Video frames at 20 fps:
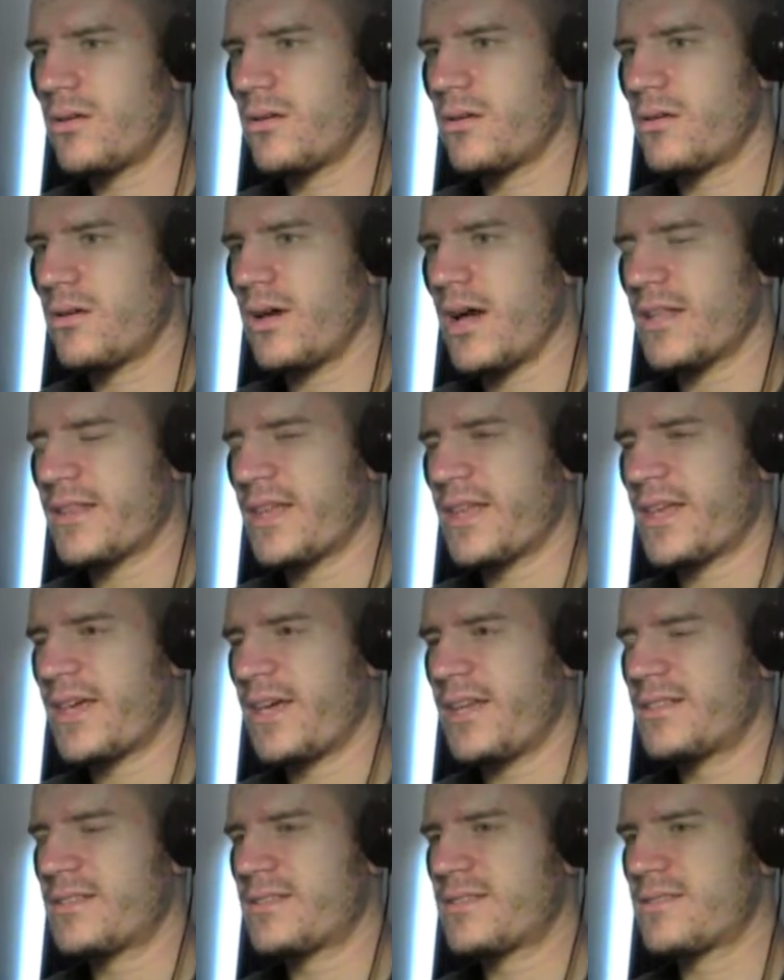I think
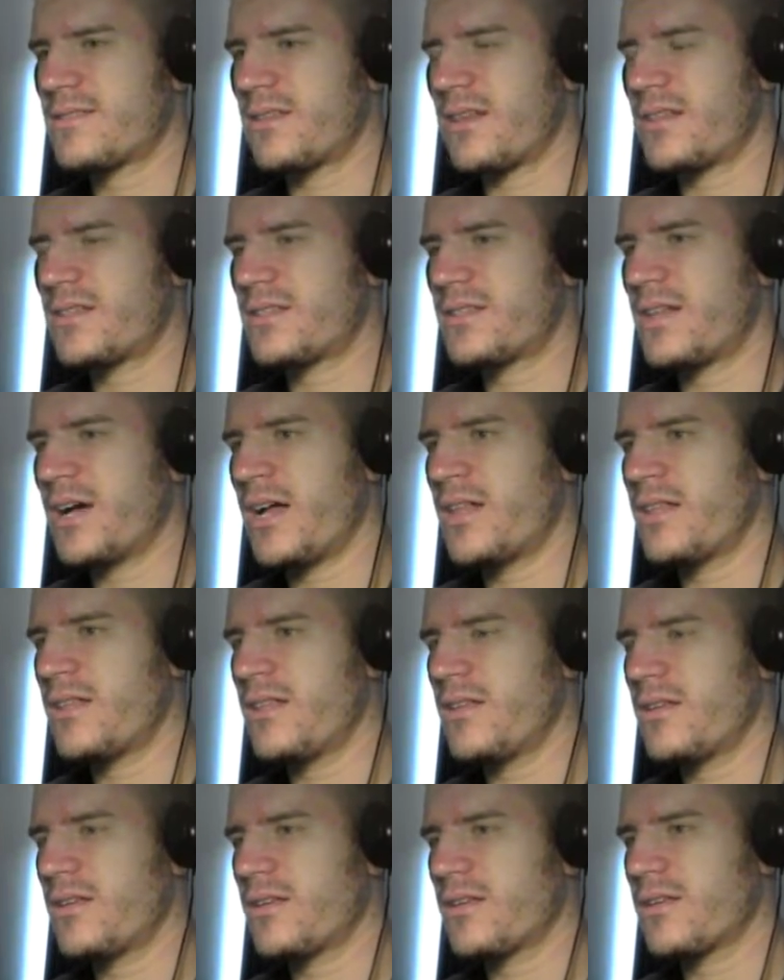it's it's done.
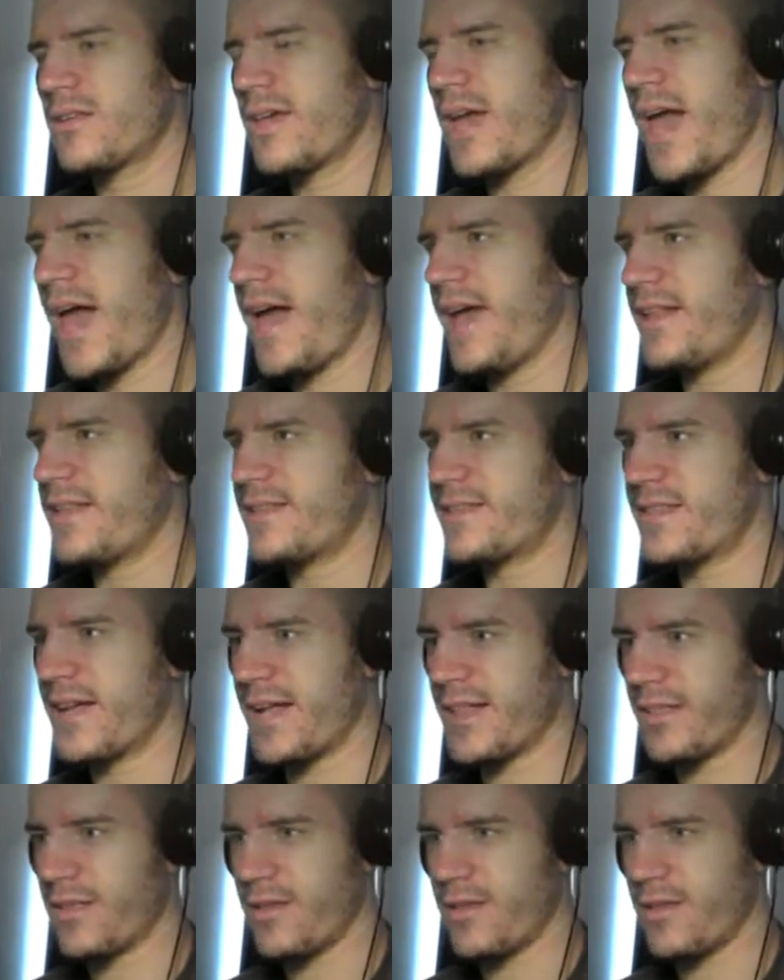Yeah, it's done.